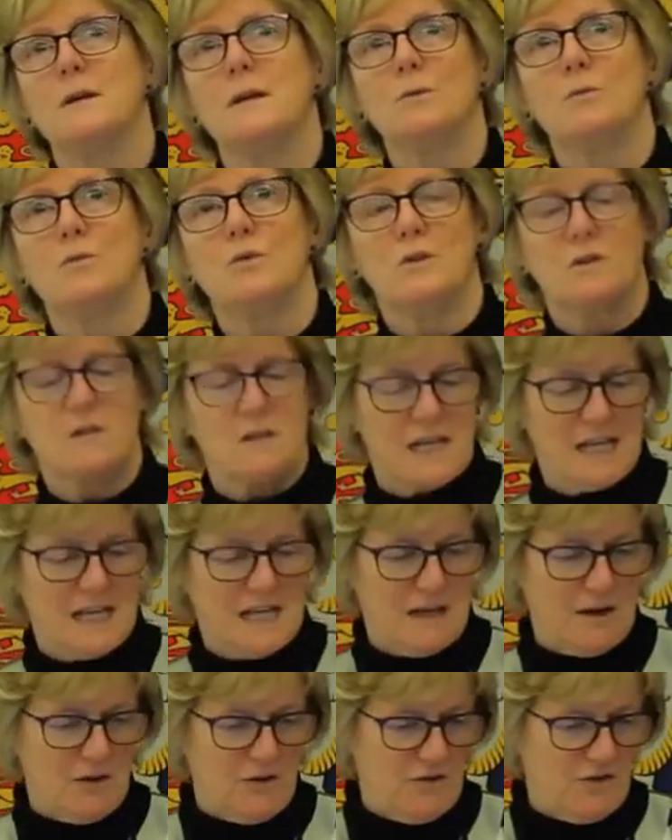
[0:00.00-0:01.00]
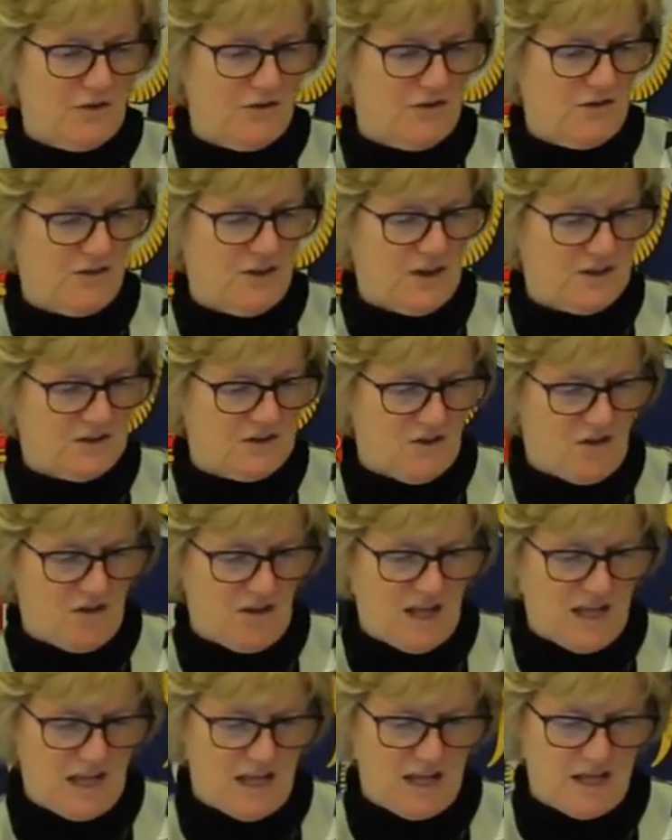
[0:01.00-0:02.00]
it would kill off the
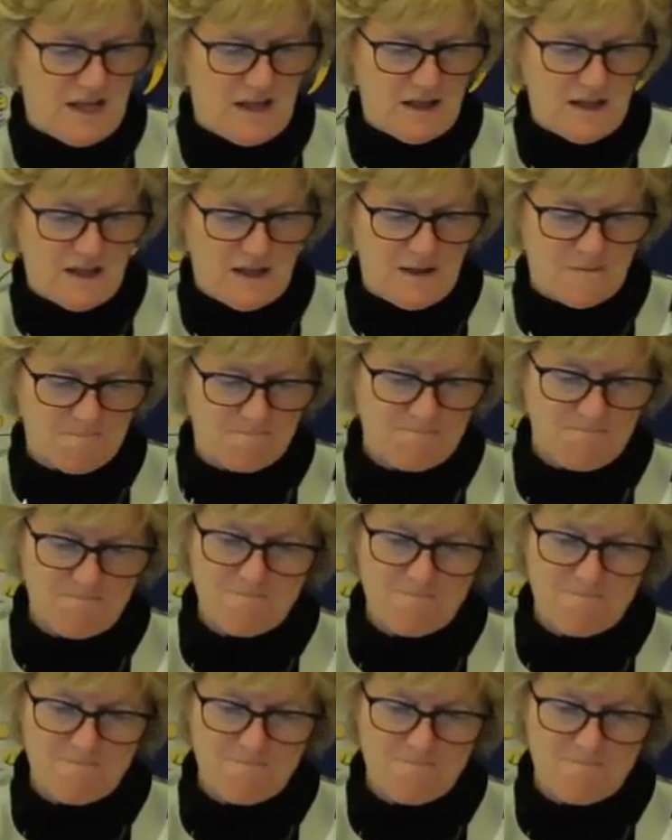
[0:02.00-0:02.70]
disease.